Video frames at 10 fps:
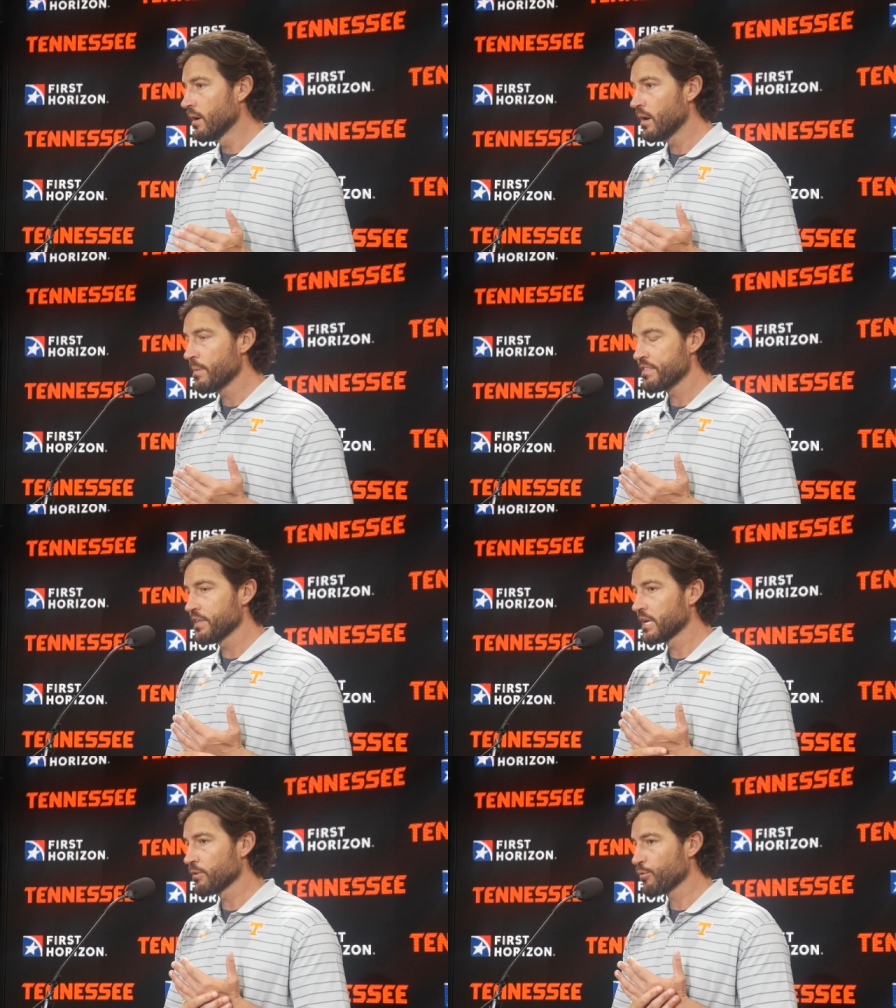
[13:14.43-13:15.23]
I
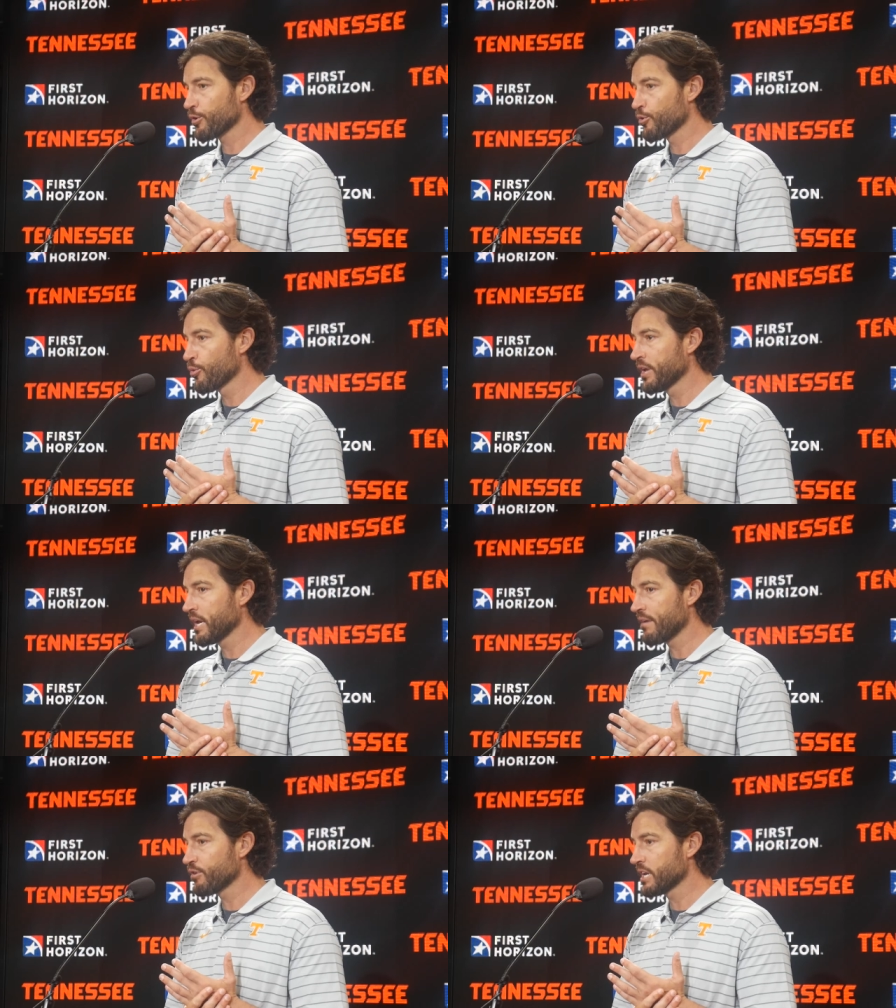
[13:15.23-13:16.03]
think in
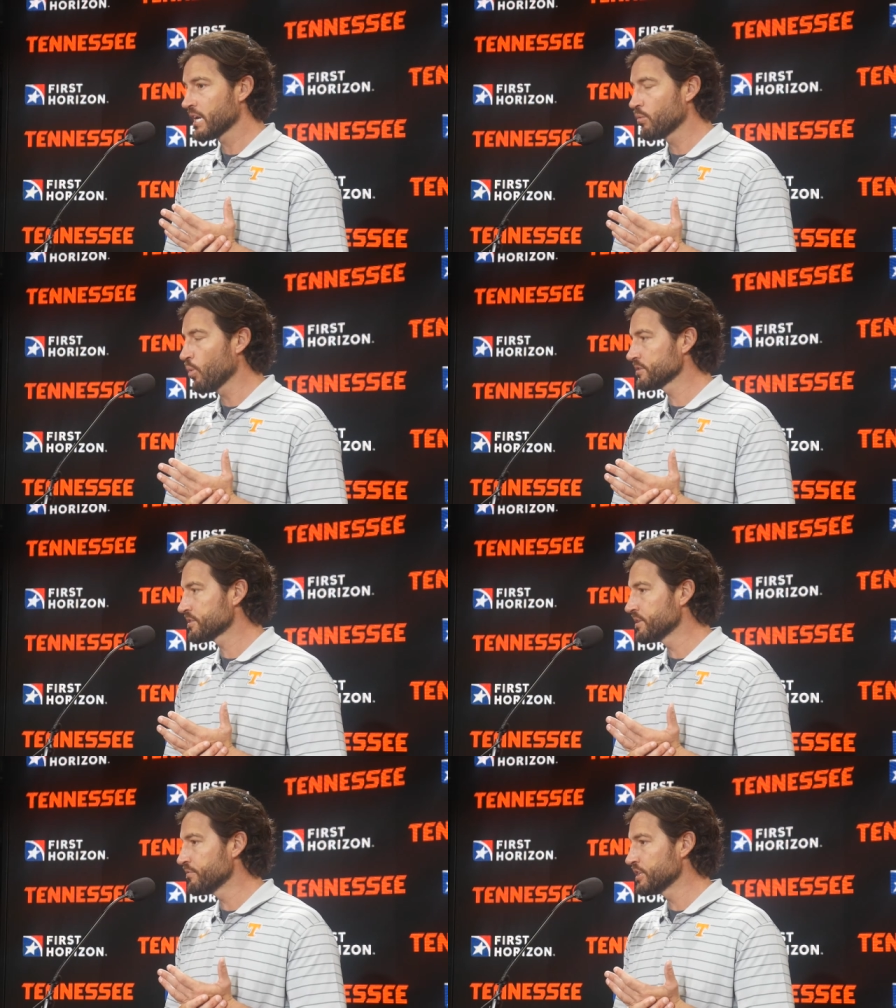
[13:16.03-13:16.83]
recruiting, every kid
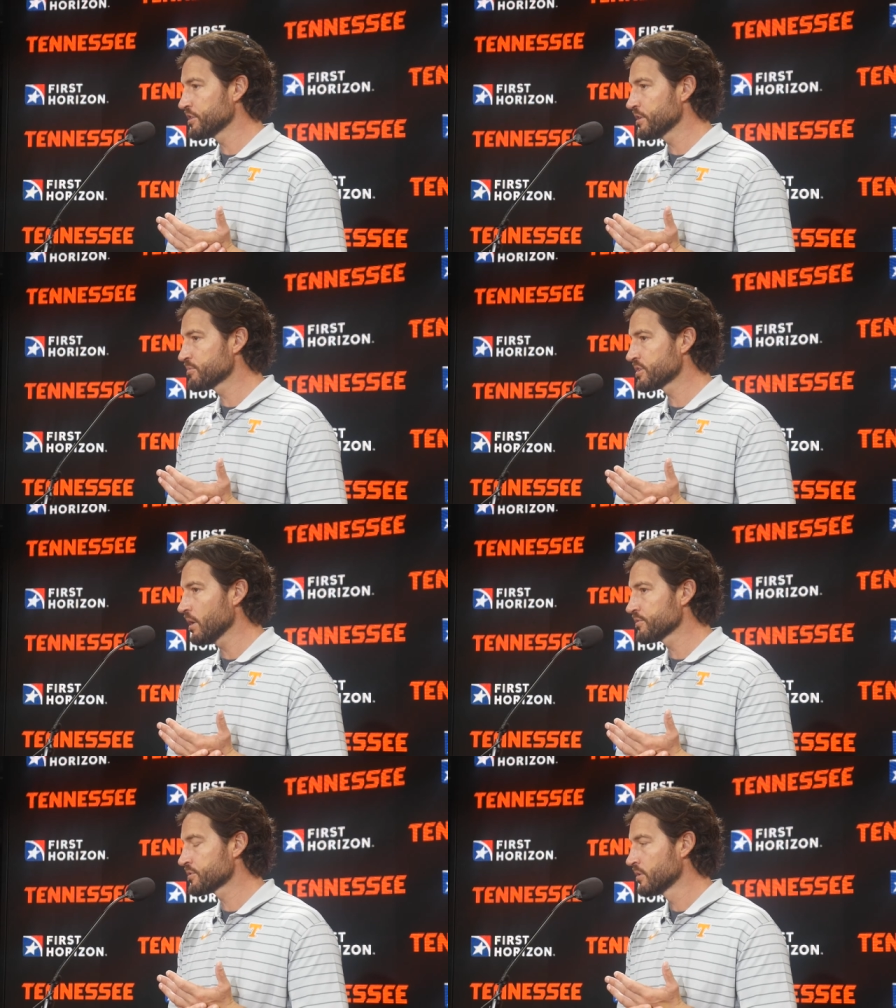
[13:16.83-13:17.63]
wants to envision
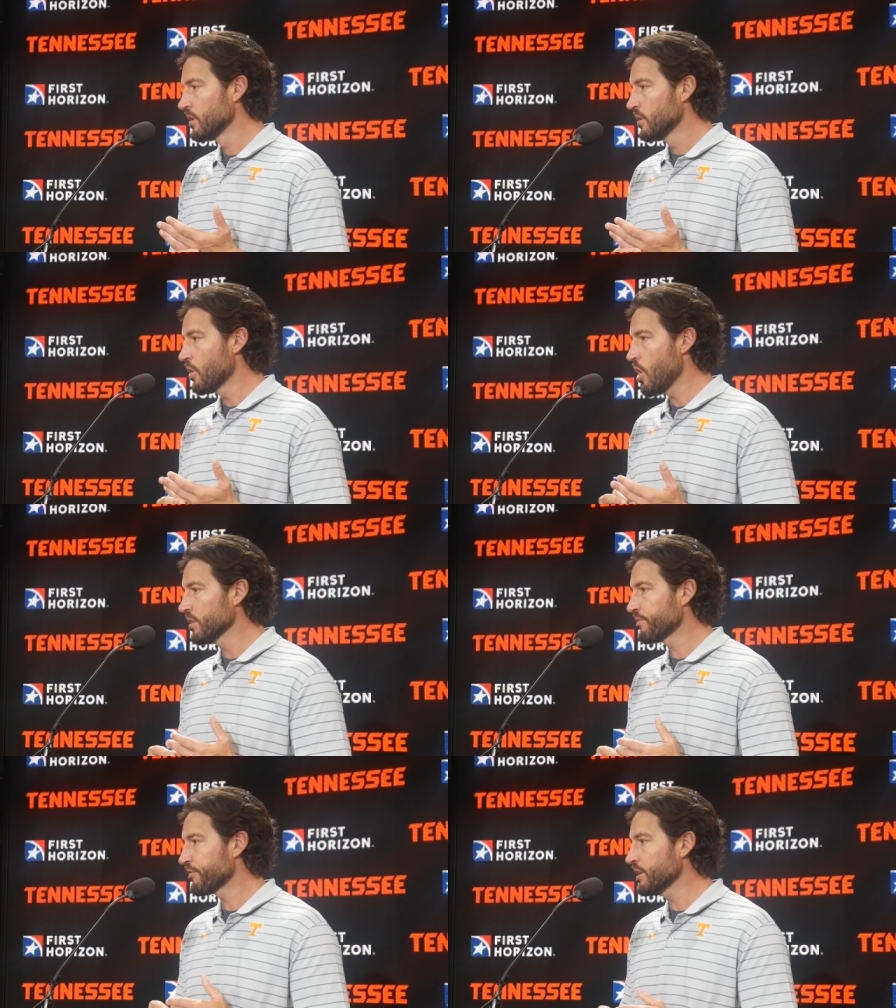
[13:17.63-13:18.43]
themselves
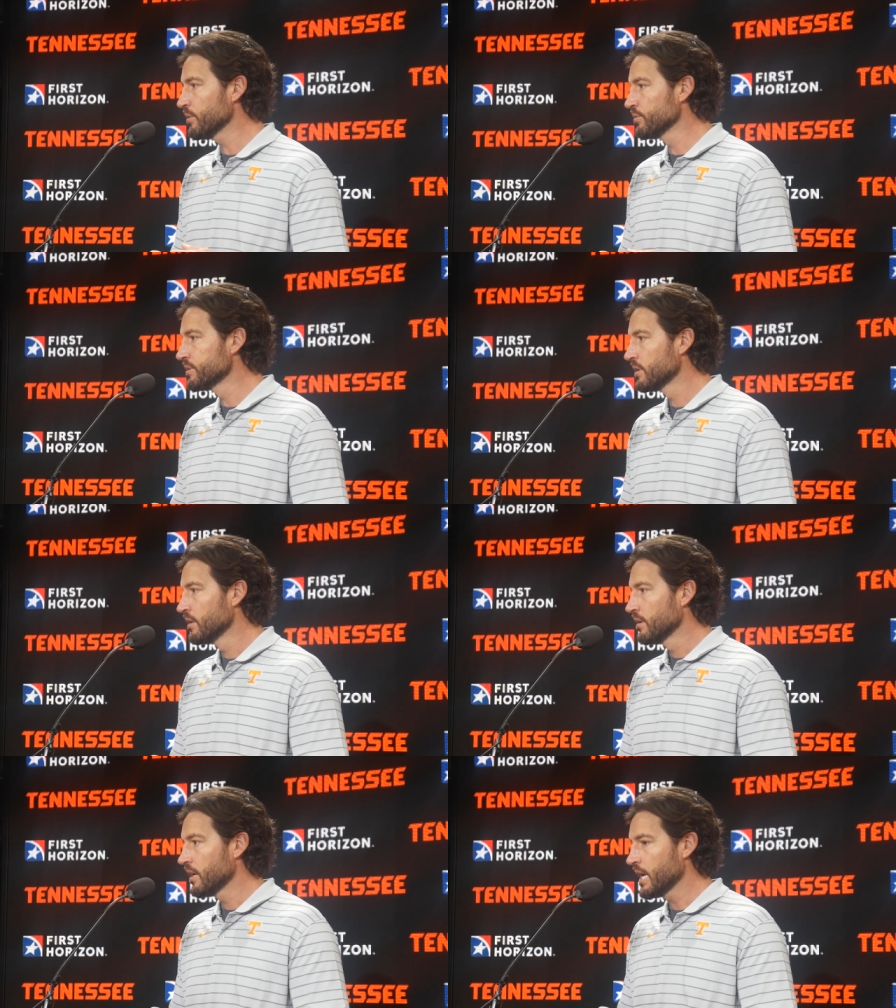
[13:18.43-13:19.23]
on the field,
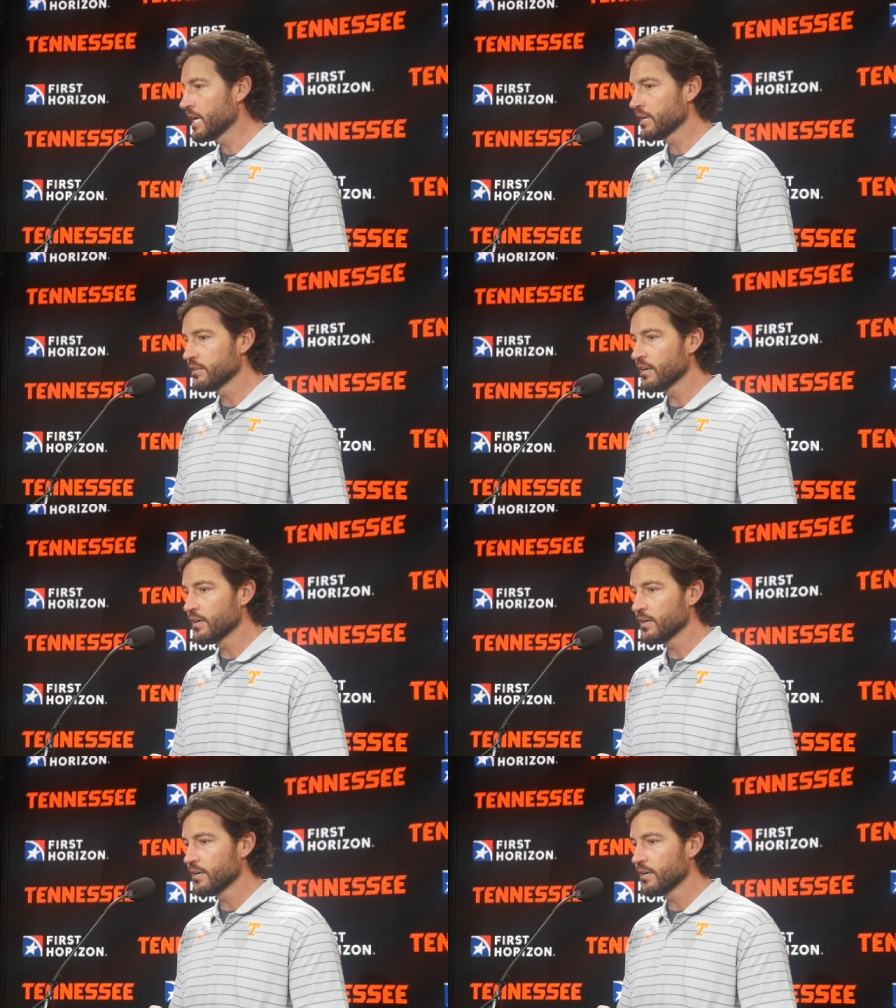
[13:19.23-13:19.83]
and